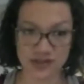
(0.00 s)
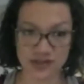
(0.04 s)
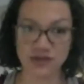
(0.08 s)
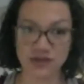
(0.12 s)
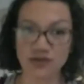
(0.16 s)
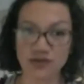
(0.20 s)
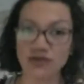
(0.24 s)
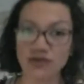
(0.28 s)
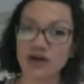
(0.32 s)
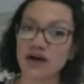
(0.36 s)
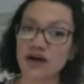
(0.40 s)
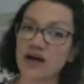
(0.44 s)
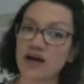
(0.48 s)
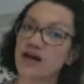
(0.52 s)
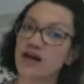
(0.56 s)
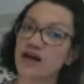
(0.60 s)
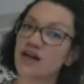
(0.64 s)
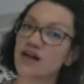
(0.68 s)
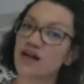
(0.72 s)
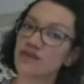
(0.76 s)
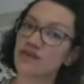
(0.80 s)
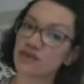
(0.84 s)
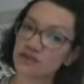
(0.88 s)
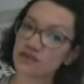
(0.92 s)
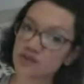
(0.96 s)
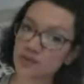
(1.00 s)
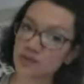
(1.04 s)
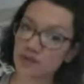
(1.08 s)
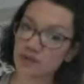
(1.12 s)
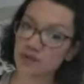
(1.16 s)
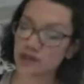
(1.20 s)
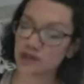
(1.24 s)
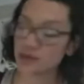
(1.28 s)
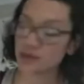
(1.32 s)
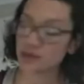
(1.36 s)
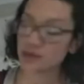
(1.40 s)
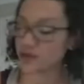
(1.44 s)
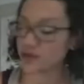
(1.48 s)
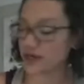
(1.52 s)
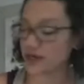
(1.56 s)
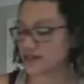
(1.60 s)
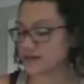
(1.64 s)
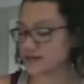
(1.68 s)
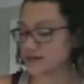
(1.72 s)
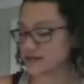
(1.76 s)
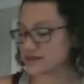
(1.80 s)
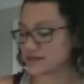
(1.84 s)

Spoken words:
So those are pretty bright.